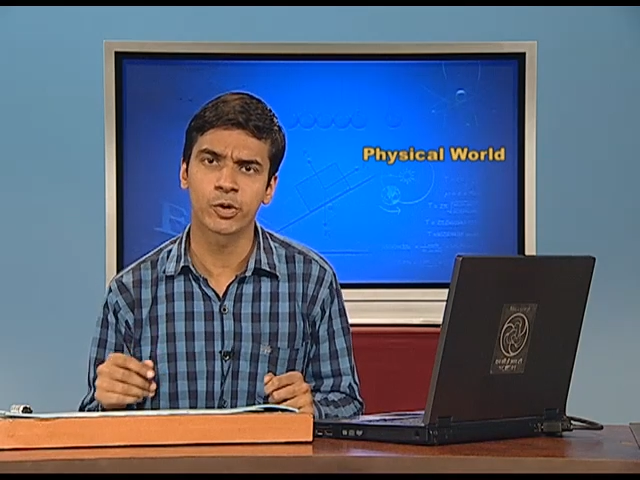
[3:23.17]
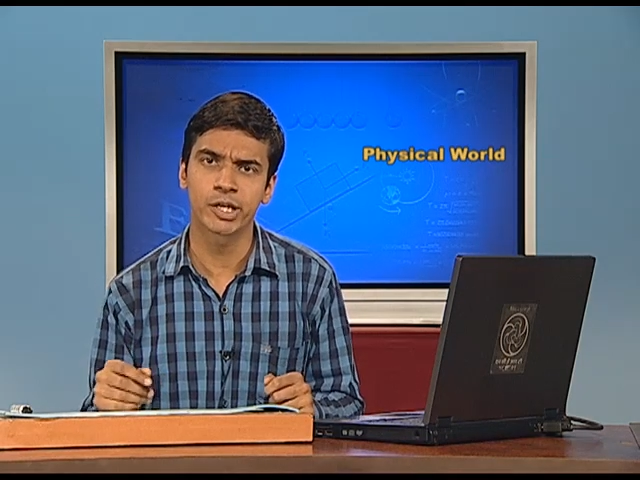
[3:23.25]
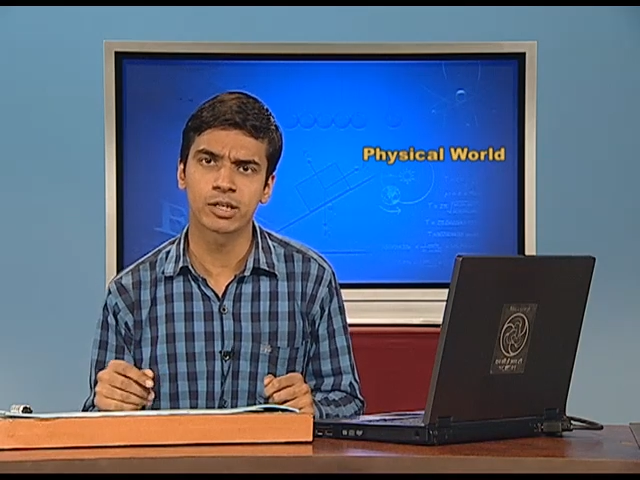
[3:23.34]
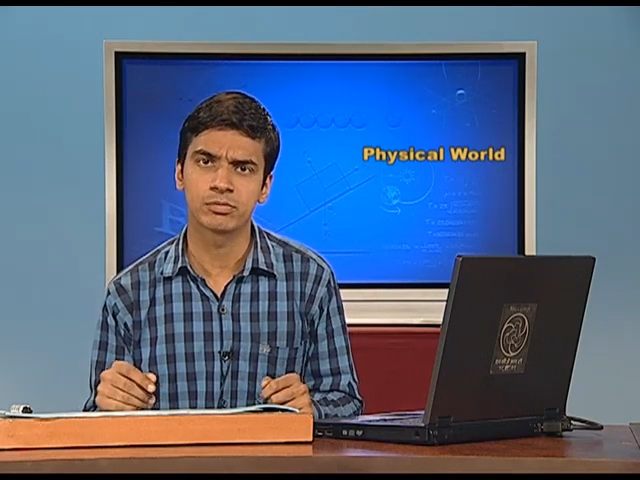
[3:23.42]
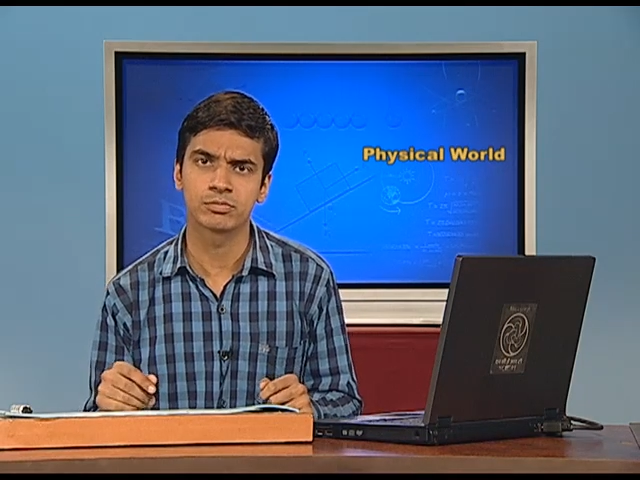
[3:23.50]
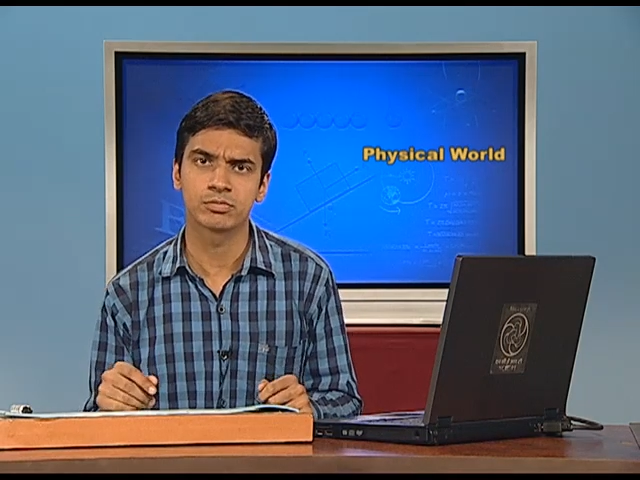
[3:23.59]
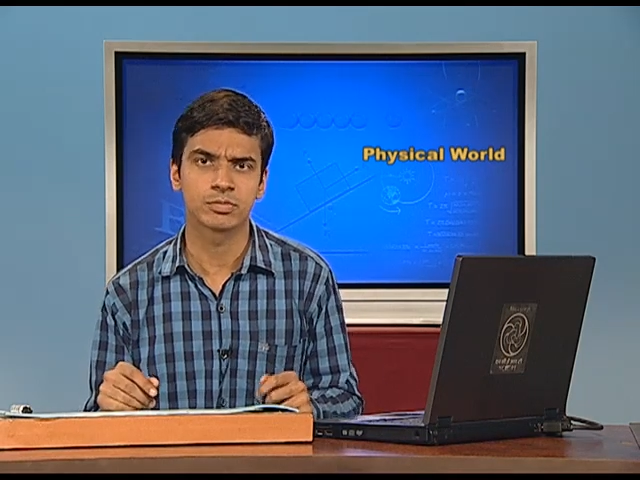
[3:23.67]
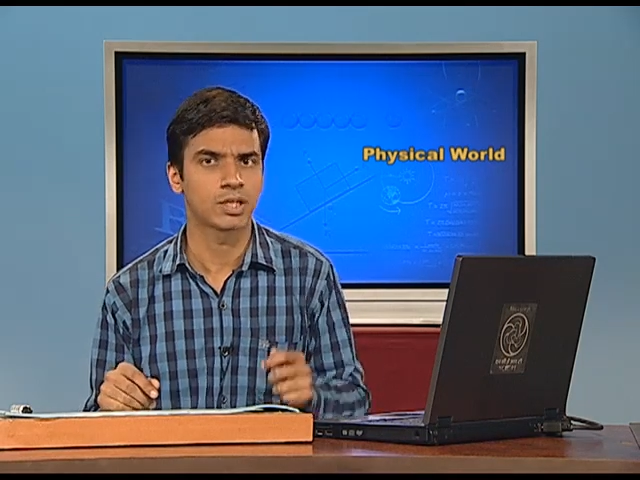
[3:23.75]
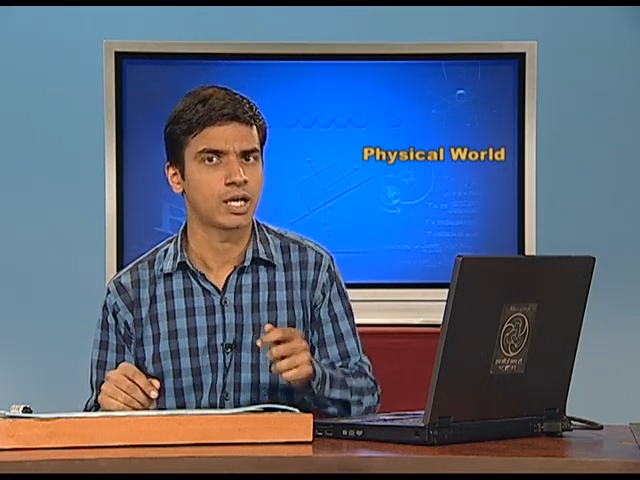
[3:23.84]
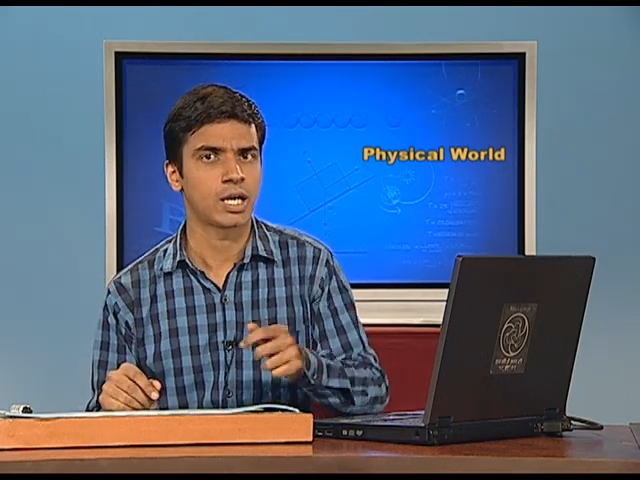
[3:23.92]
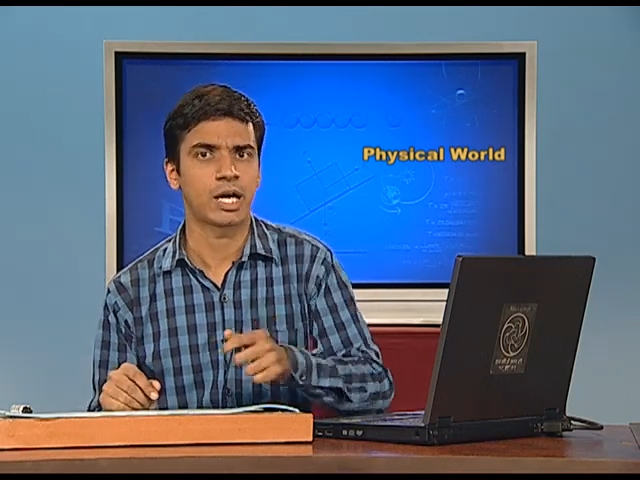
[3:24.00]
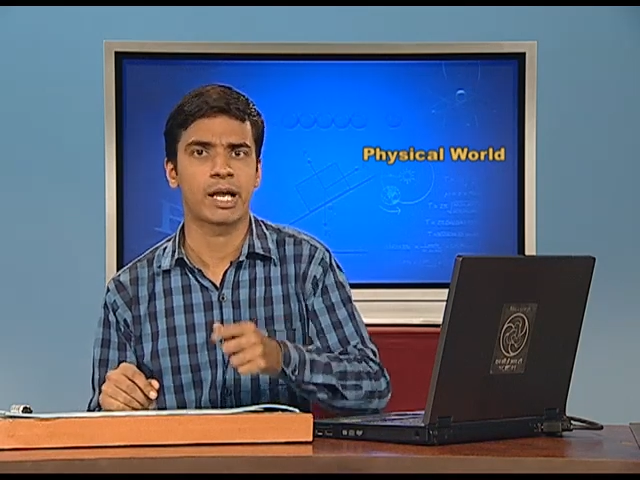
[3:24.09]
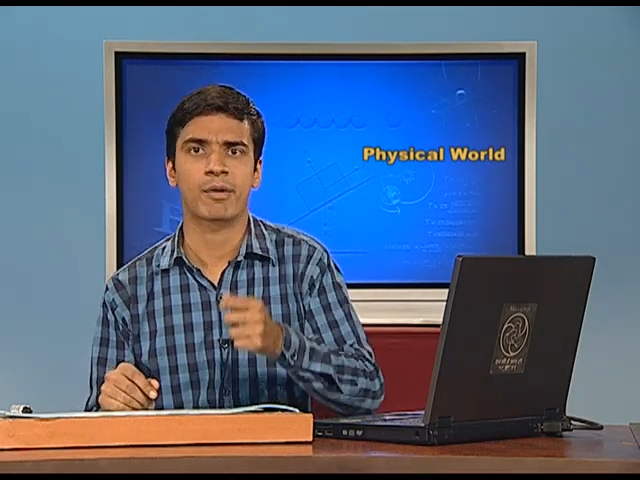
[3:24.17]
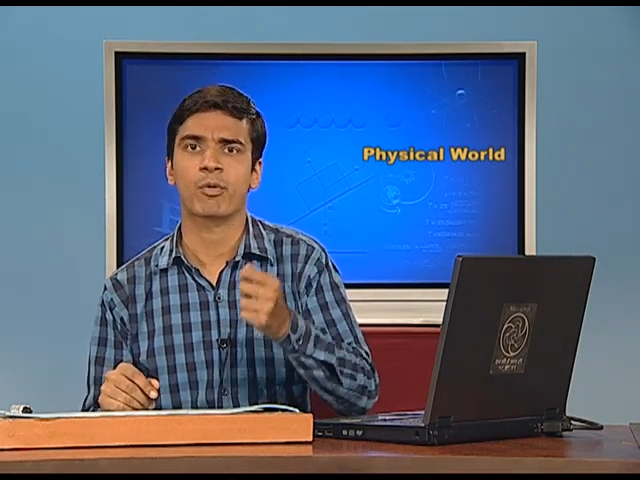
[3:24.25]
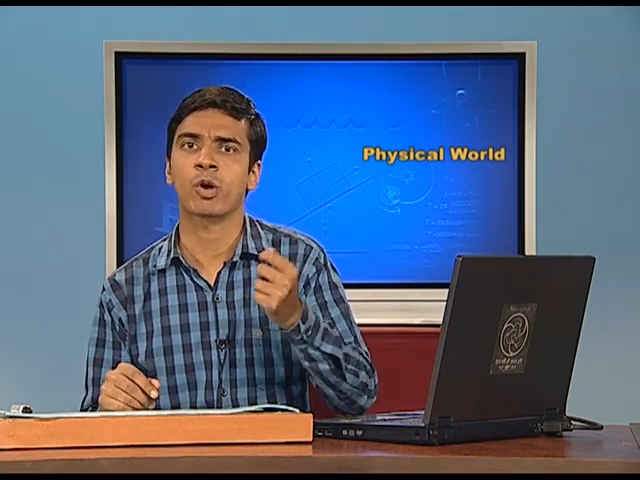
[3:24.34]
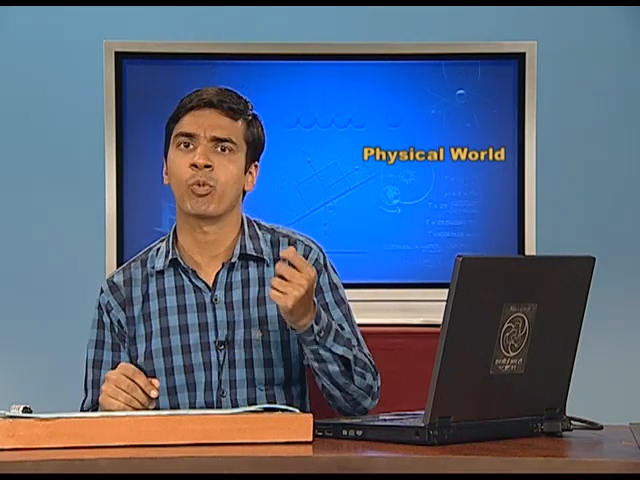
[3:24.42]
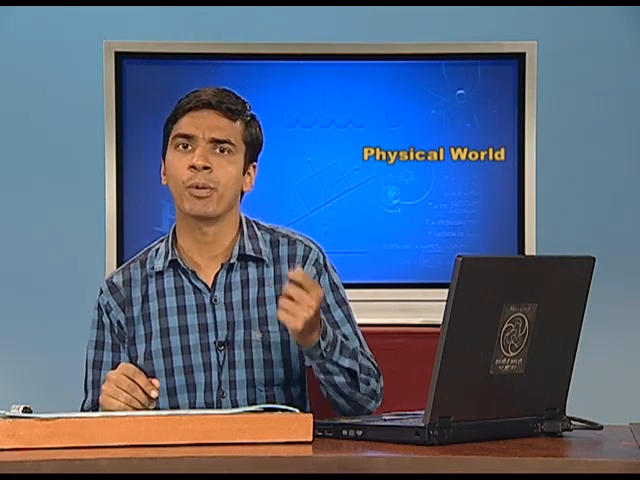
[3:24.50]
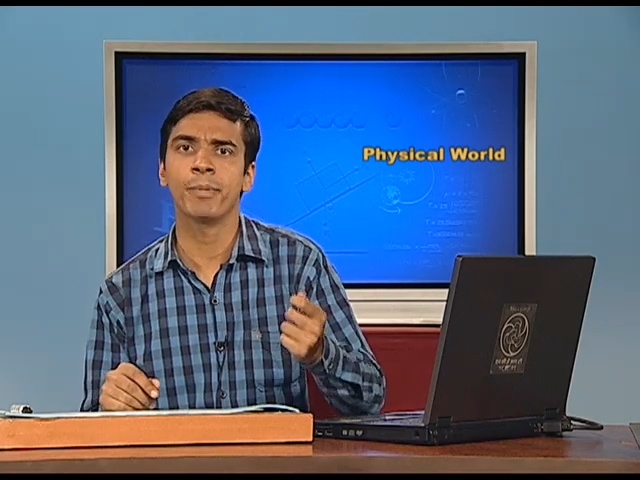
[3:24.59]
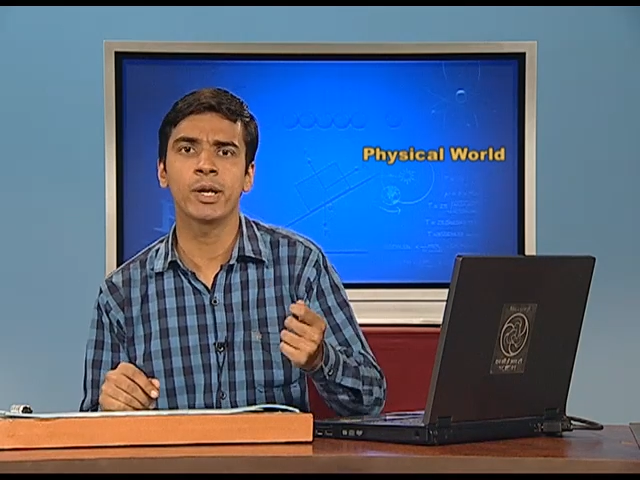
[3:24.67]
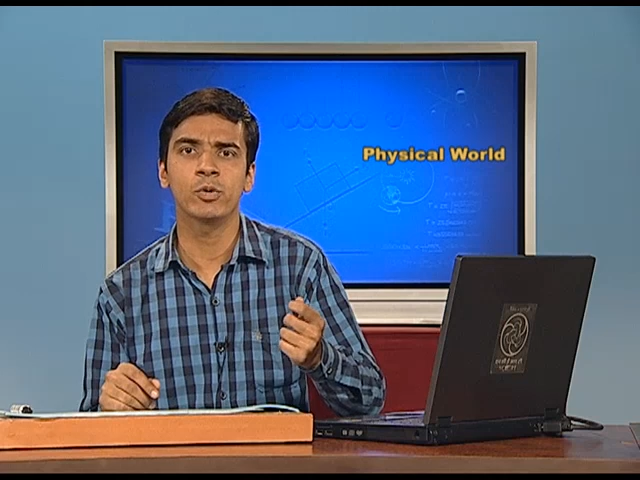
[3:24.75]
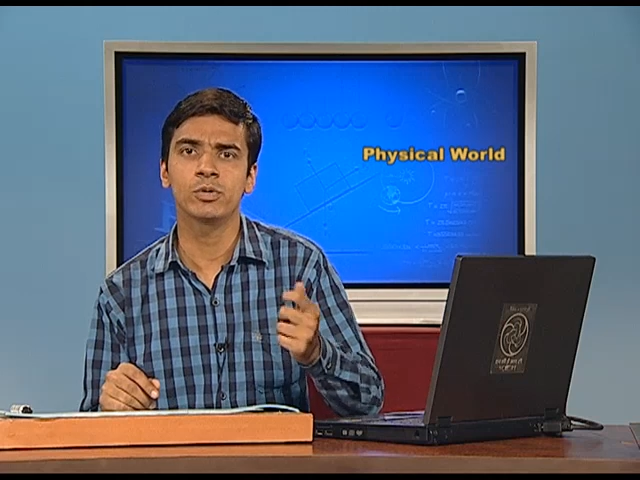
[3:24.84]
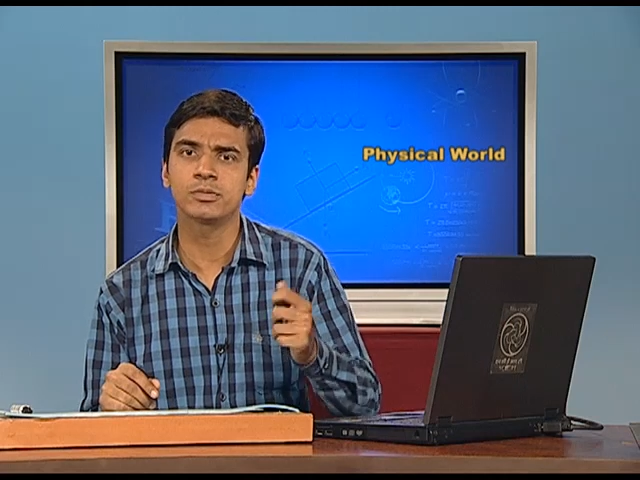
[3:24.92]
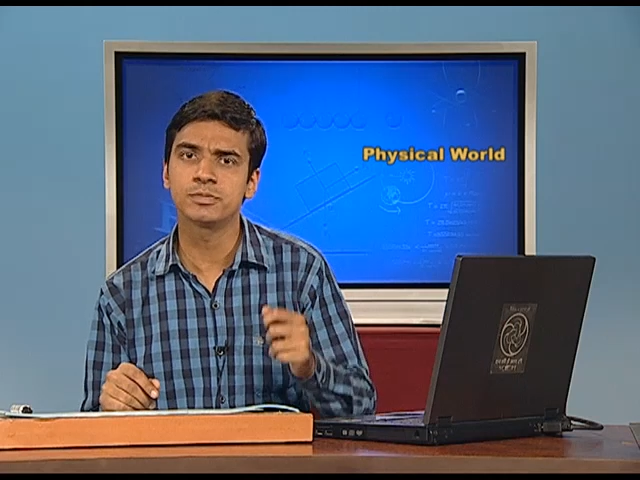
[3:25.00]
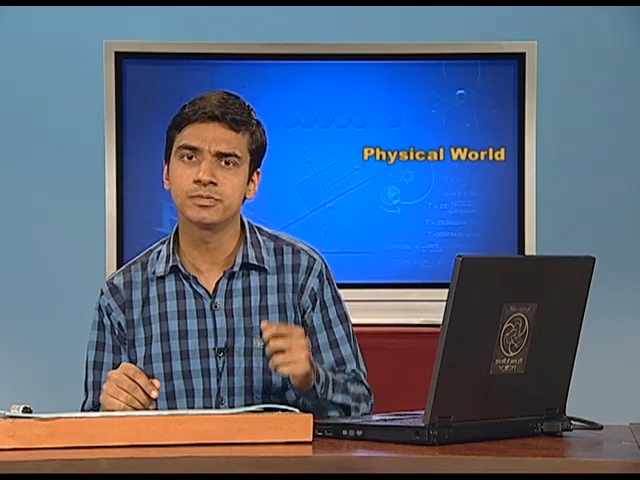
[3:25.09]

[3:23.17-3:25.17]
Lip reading: it, I have got one balloon.